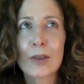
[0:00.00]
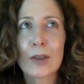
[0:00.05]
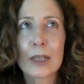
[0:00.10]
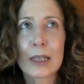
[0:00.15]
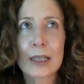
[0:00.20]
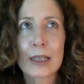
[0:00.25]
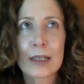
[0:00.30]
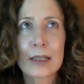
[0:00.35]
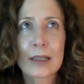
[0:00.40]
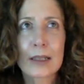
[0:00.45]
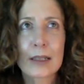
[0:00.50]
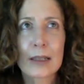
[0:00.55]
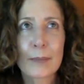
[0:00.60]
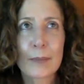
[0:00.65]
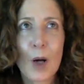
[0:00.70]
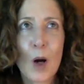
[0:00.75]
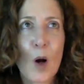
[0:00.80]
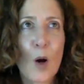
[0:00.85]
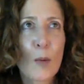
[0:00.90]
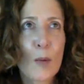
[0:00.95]
Like, is the
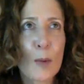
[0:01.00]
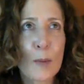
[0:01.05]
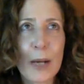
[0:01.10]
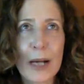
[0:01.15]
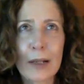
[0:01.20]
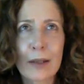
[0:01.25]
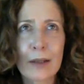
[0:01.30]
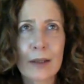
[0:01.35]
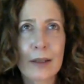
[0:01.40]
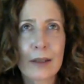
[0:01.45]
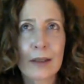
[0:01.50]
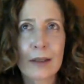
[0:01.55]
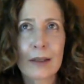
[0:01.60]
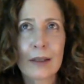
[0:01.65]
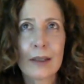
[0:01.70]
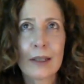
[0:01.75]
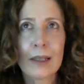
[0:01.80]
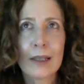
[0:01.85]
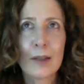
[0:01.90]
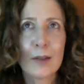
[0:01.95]
poem about the
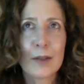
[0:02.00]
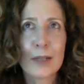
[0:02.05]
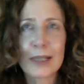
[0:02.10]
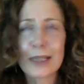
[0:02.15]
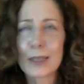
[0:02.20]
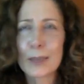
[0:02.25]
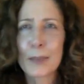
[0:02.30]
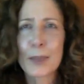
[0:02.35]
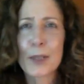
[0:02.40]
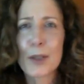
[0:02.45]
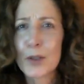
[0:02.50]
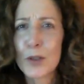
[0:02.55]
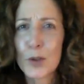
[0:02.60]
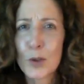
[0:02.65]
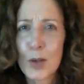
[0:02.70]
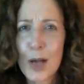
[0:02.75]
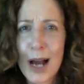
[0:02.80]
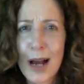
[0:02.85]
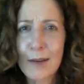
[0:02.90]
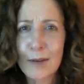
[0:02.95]
you know the experience you
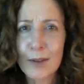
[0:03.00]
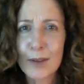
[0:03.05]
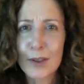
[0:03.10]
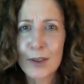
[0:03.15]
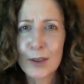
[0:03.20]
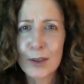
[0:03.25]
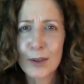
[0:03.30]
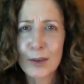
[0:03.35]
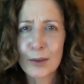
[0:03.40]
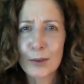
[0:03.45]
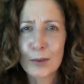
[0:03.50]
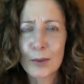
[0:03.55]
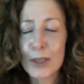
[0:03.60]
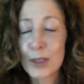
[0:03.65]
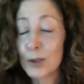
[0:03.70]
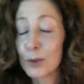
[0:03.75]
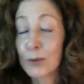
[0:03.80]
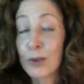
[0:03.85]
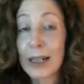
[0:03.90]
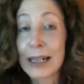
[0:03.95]
have when you're when
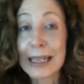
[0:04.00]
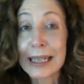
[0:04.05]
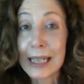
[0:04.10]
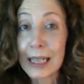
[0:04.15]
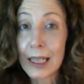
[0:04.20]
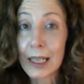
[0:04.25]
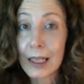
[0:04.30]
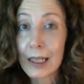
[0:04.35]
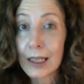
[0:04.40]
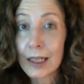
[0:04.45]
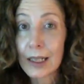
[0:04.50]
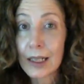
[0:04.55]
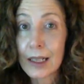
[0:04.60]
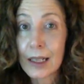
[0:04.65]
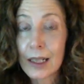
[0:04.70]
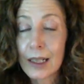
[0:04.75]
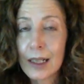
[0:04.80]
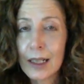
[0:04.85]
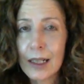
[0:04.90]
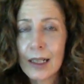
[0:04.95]
you're writing it?
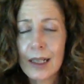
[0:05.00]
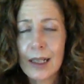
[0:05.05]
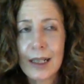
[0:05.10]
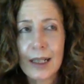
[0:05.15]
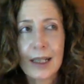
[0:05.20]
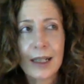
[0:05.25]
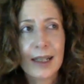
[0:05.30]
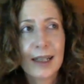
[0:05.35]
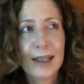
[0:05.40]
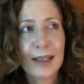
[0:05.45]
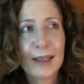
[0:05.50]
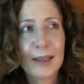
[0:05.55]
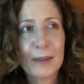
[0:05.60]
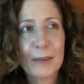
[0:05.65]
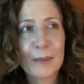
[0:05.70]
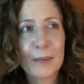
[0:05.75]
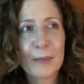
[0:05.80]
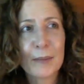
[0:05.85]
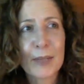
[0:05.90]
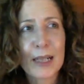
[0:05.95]

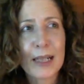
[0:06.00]
Um,